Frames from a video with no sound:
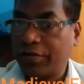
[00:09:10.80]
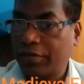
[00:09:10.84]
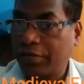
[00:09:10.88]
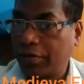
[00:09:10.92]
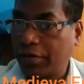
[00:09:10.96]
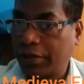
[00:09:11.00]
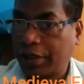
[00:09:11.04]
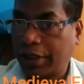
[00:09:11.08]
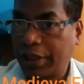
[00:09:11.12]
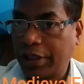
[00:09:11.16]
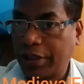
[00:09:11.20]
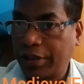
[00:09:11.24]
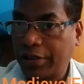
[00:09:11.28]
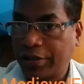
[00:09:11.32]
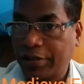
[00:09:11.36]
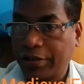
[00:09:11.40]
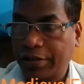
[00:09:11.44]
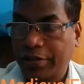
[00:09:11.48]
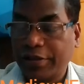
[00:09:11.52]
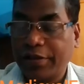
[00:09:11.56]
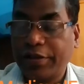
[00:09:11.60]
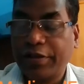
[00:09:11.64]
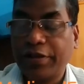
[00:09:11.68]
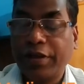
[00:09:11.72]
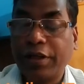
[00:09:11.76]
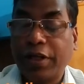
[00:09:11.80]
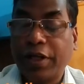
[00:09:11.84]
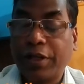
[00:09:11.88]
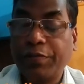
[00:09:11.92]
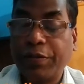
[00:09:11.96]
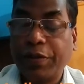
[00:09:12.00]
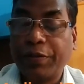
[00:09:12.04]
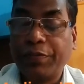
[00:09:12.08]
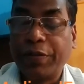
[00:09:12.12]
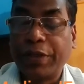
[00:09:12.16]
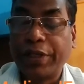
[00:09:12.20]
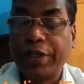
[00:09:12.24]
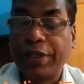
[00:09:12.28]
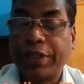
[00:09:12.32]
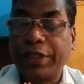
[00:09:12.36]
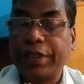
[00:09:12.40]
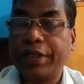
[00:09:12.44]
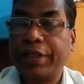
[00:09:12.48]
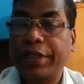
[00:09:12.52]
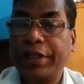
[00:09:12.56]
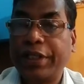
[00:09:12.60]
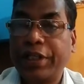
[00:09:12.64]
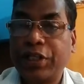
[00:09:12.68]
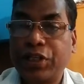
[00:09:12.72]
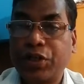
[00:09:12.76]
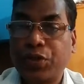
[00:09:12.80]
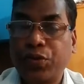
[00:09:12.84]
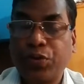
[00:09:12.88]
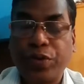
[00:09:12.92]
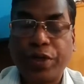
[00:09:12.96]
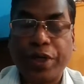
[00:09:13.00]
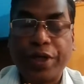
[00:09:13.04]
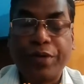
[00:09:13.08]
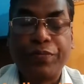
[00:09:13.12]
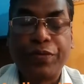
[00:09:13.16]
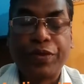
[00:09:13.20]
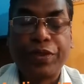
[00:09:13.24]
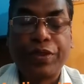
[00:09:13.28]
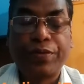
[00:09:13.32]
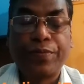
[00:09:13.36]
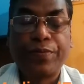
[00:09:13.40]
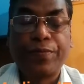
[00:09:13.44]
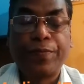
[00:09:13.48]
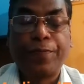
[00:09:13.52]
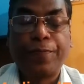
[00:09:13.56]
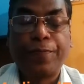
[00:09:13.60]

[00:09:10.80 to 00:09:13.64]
Okay, remember these two names.